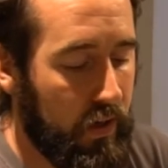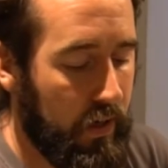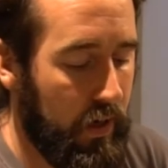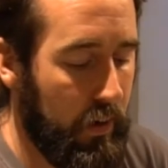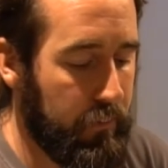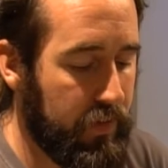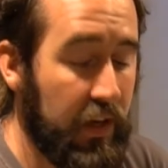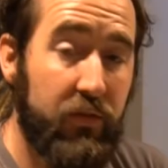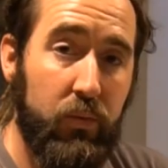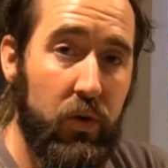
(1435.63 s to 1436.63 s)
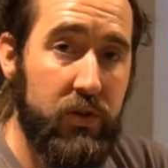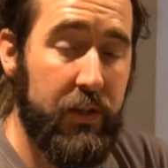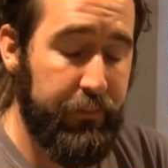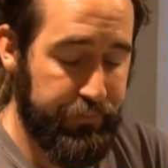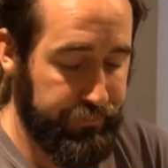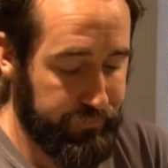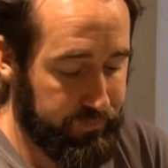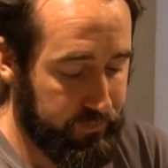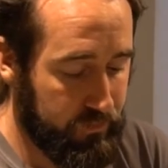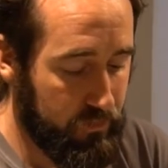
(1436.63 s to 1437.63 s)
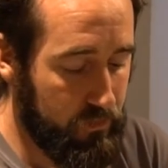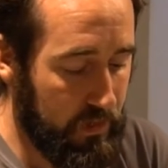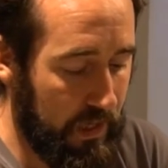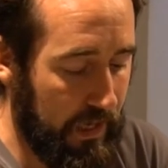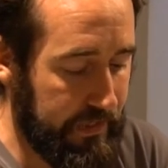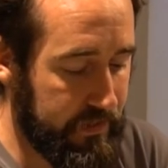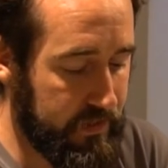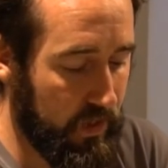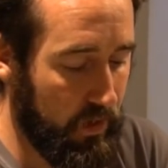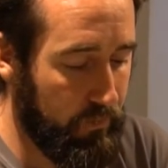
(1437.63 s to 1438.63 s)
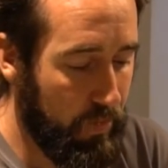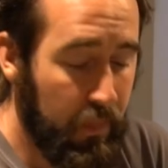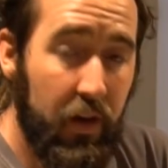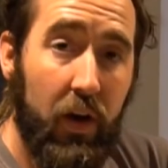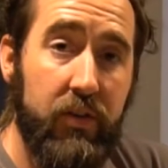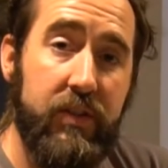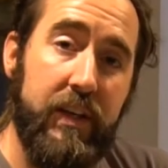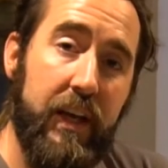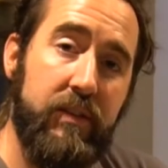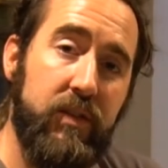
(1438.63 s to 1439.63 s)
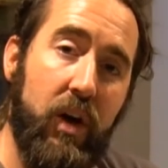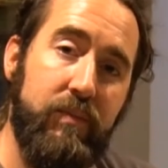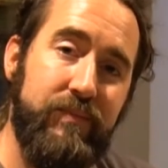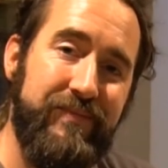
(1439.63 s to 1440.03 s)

Thanks for watching, and I'll see you next time.